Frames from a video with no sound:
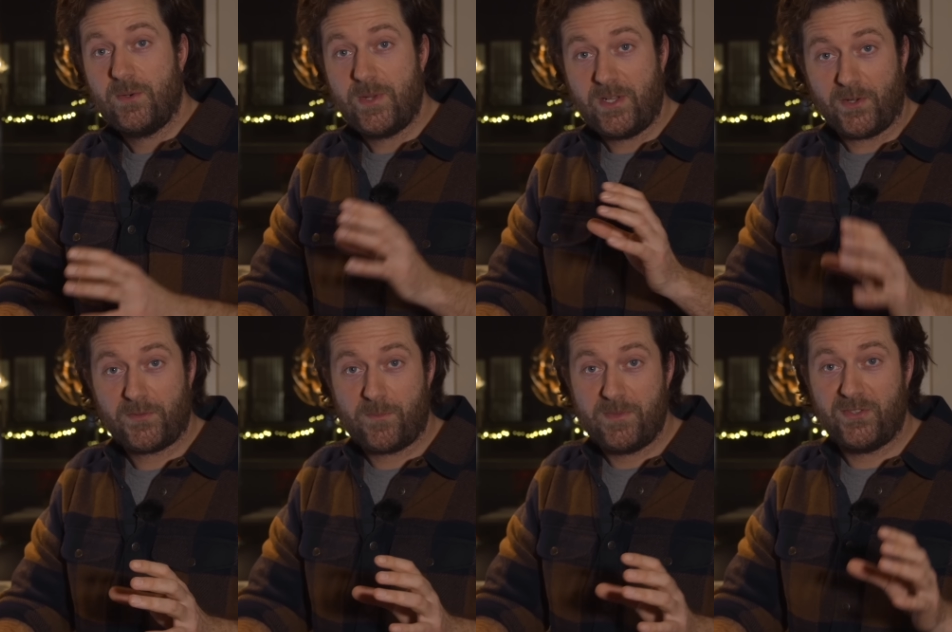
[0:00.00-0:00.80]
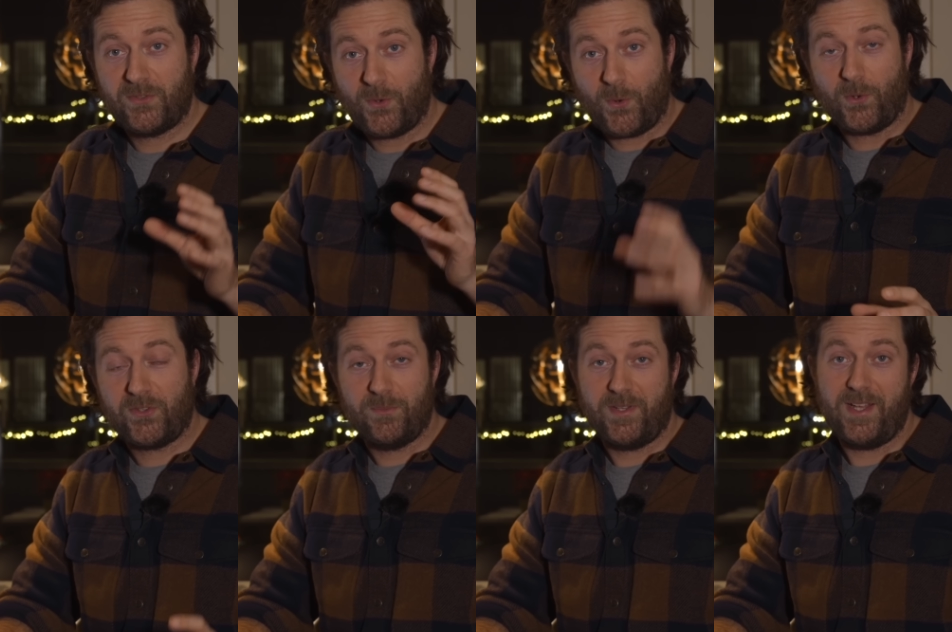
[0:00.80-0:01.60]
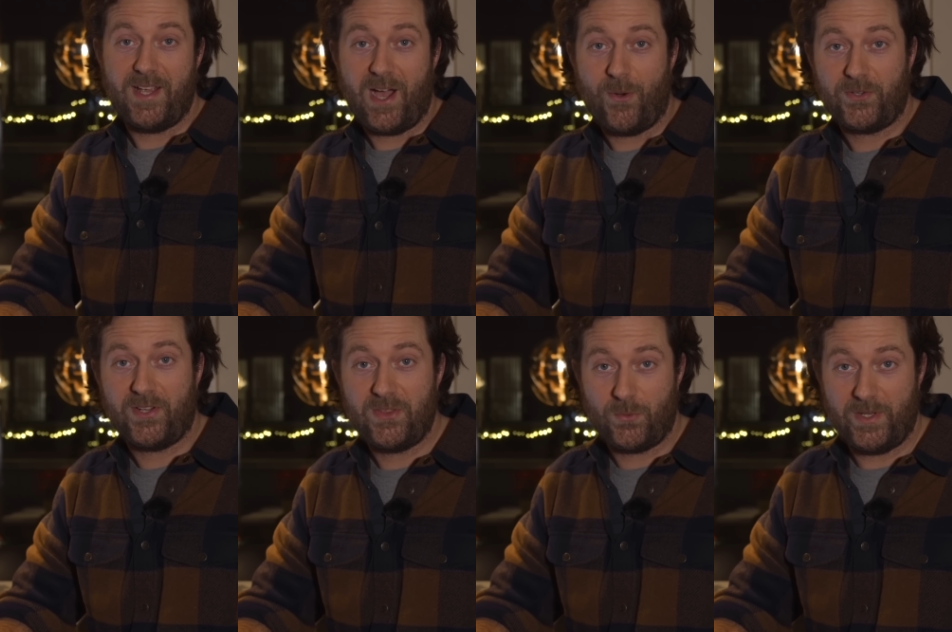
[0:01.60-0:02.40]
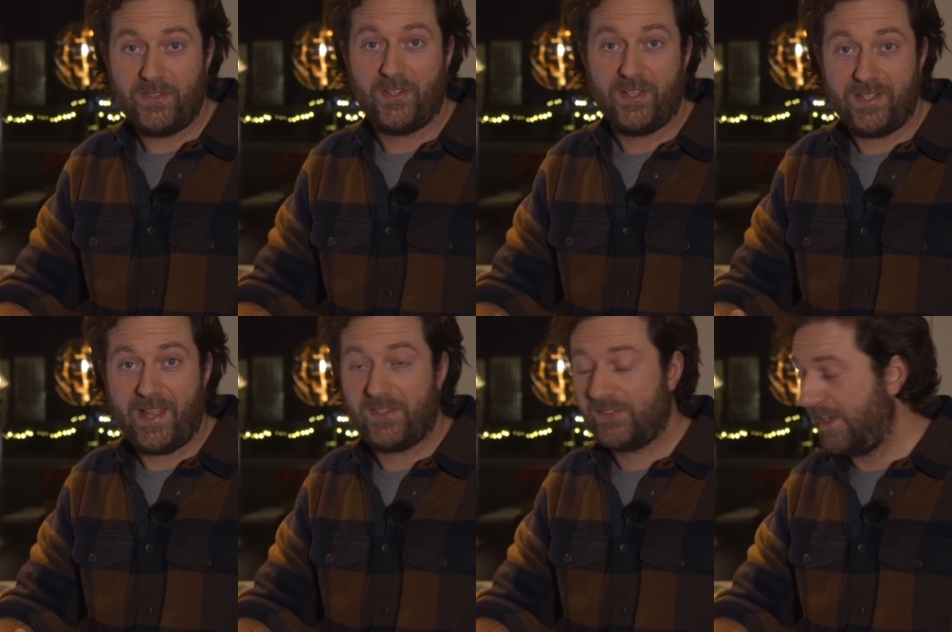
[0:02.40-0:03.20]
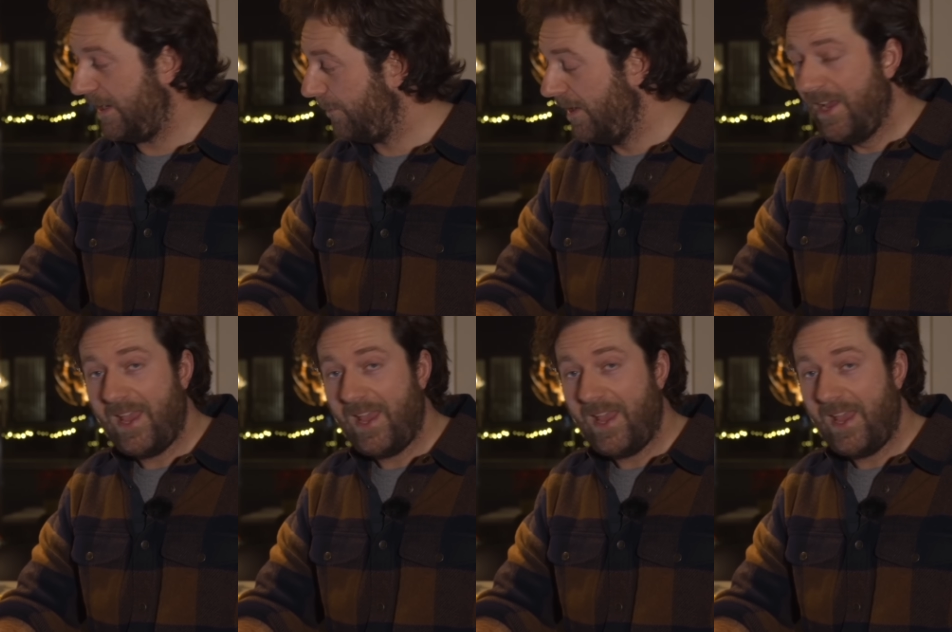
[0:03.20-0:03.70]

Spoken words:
we got from this awesome day out in the winter landscape,